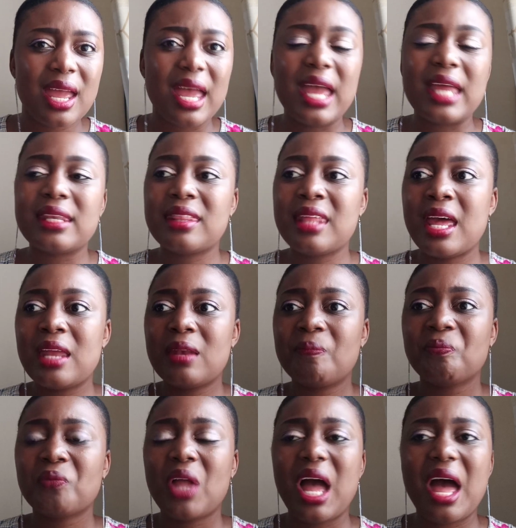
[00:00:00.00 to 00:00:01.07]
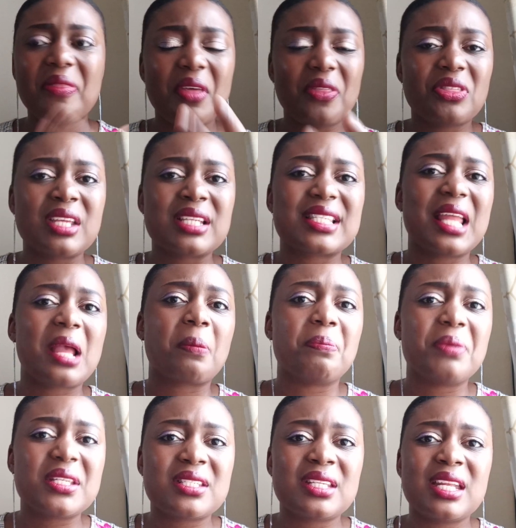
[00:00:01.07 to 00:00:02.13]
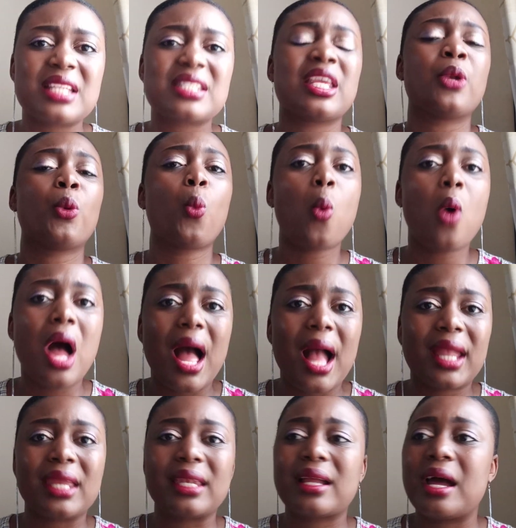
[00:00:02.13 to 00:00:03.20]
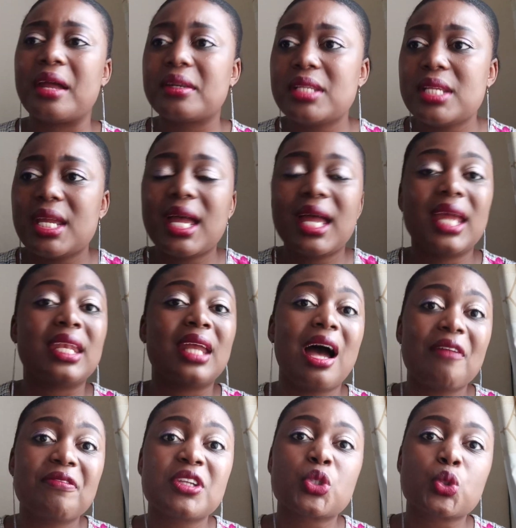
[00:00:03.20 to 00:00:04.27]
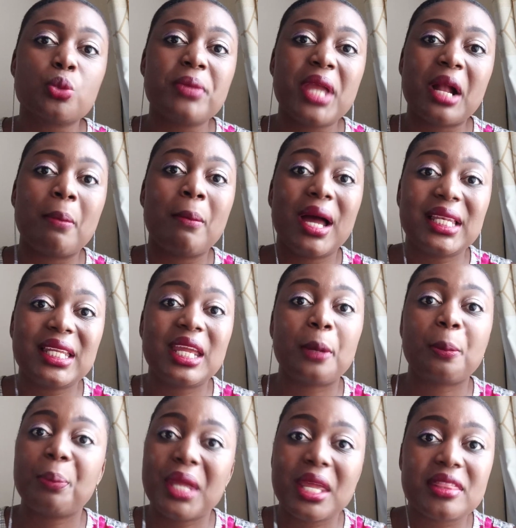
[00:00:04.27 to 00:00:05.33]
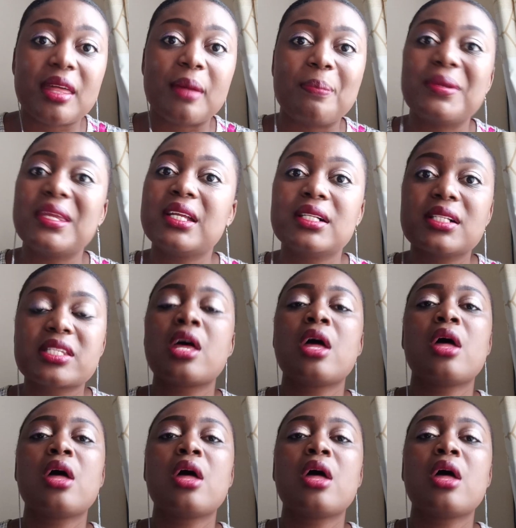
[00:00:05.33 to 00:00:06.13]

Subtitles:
And then other things like business and work and career and having to make money and pay the bills,